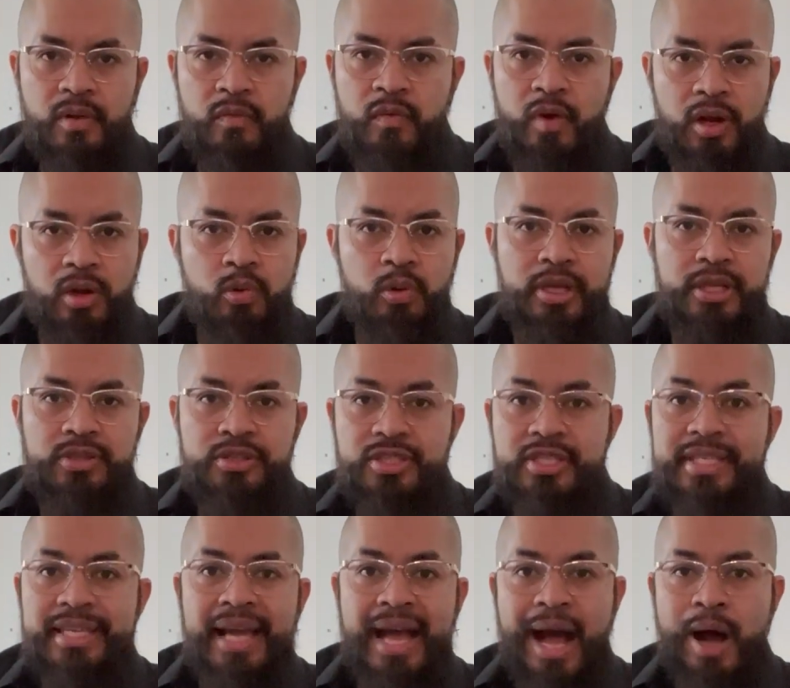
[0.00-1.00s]
Fuck what you
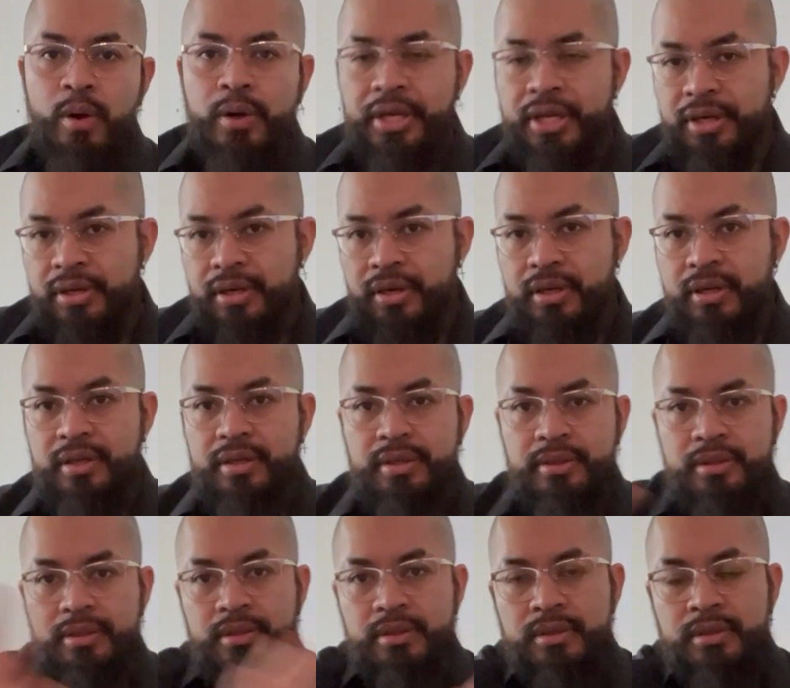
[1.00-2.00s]
see out here,
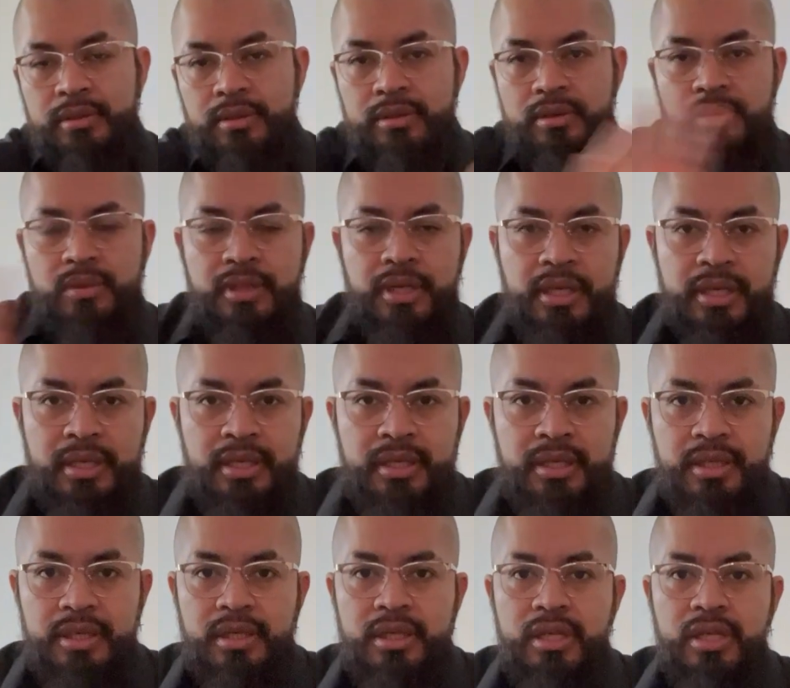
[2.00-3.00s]
okay?
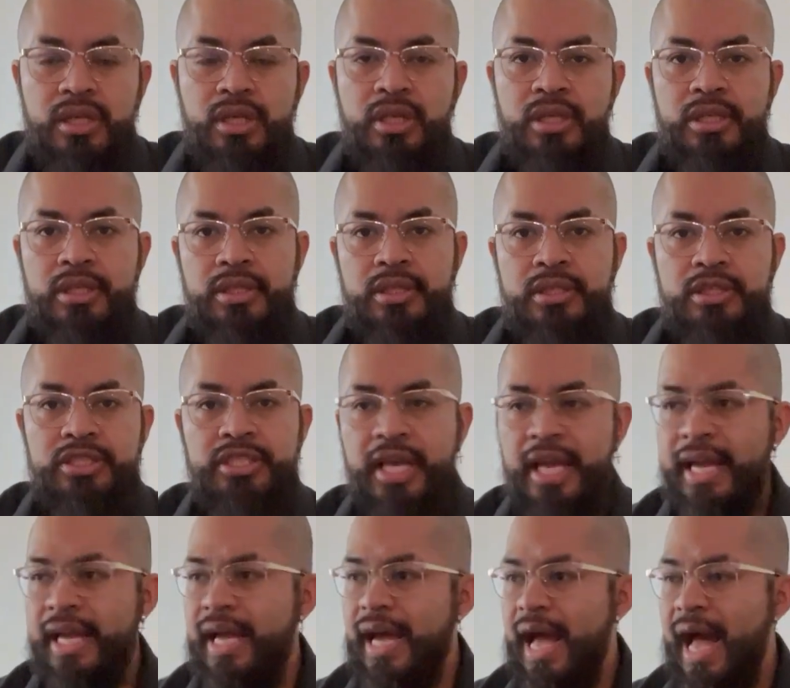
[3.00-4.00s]

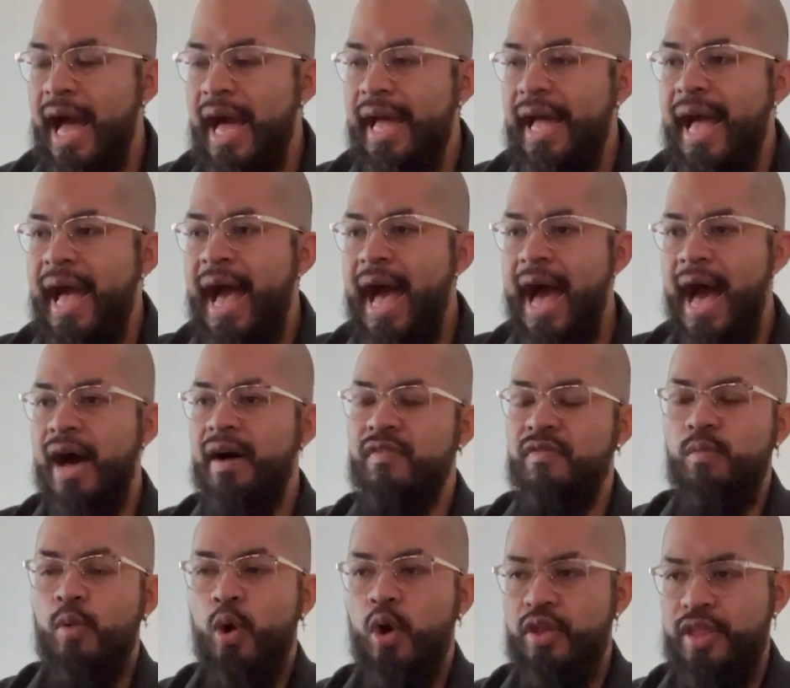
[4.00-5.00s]
Say, I
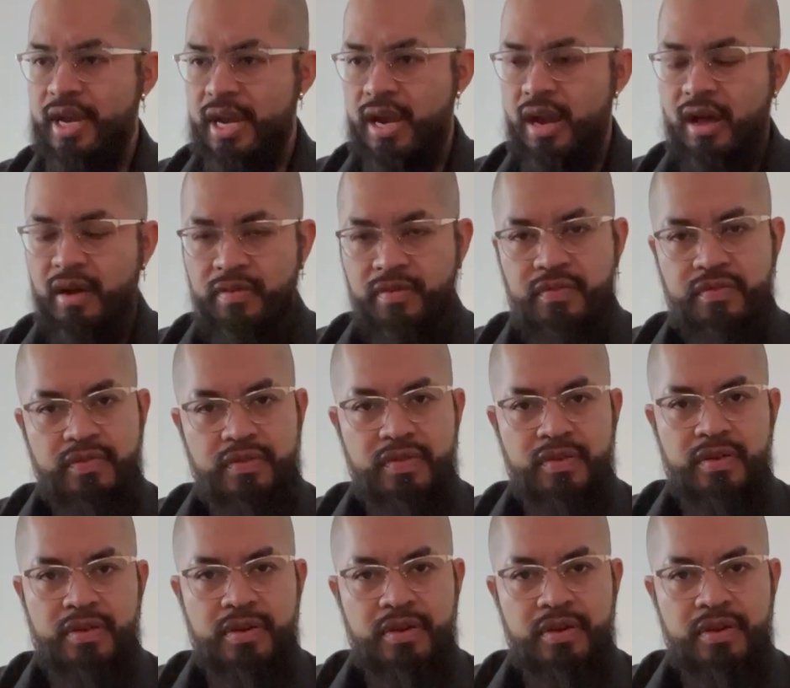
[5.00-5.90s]
have more than enough.